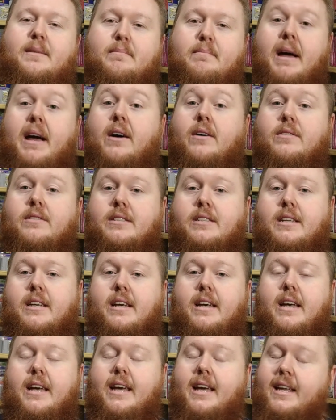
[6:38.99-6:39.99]
amount,
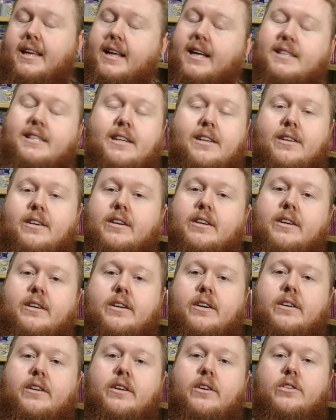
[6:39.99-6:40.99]
it doesn't look
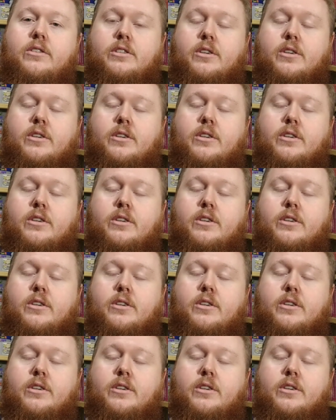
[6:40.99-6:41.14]
good on you.